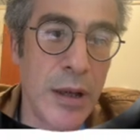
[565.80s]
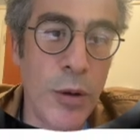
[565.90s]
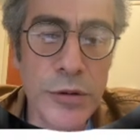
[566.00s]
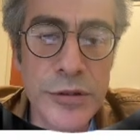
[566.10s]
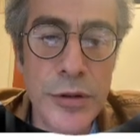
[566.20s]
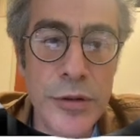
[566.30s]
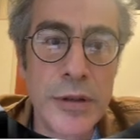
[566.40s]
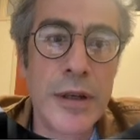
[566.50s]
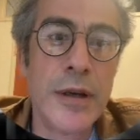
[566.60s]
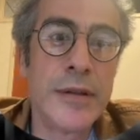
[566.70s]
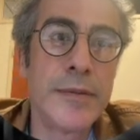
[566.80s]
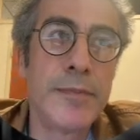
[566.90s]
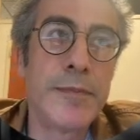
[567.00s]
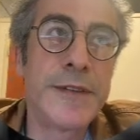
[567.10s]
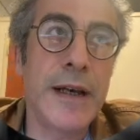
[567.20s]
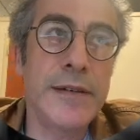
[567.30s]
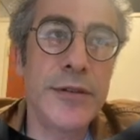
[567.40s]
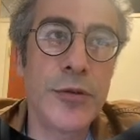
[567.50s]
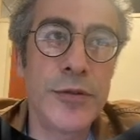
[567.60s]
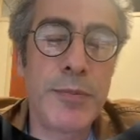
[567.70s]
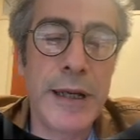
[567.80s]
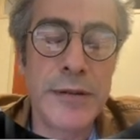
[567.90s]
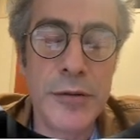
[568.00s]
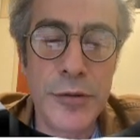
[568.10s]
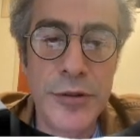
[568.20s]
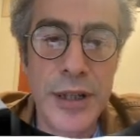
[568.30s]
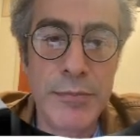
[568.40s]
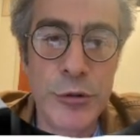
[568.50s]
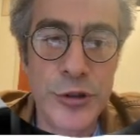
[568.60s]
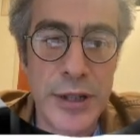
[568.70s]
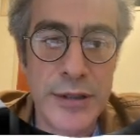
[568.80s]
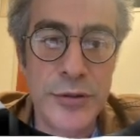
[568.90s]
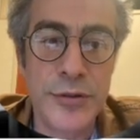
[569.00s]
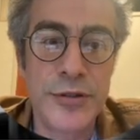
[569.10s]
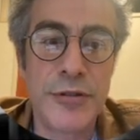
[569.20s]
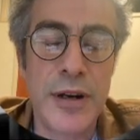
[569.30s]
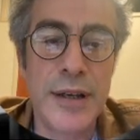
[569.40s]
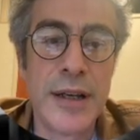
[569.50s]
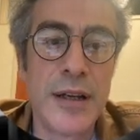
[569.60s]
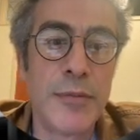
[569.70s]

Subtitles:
Also, success of the PETALUTE push us to try